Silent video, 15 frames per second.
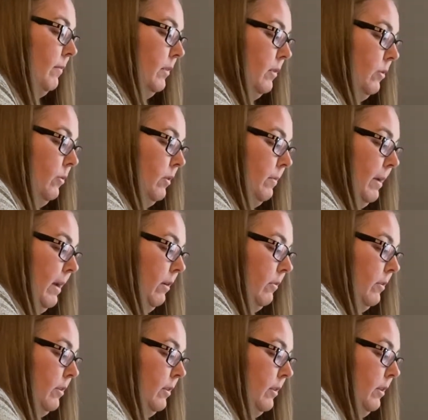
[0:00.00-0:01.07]
doing about
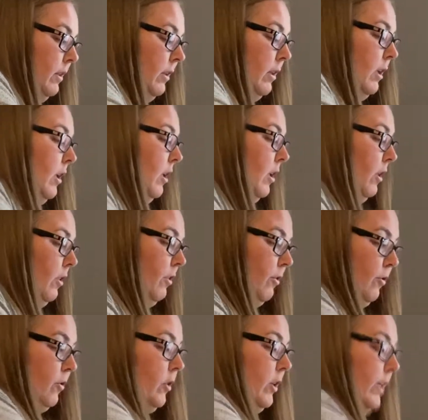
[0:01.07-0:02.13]

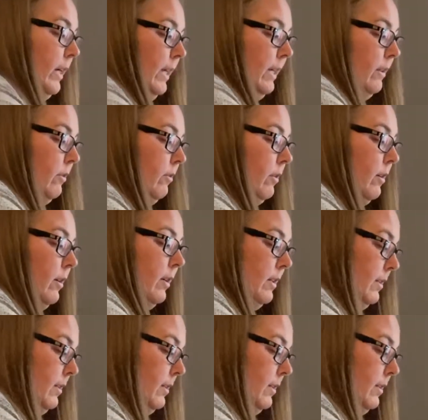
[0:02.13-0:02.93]
30 and they're not.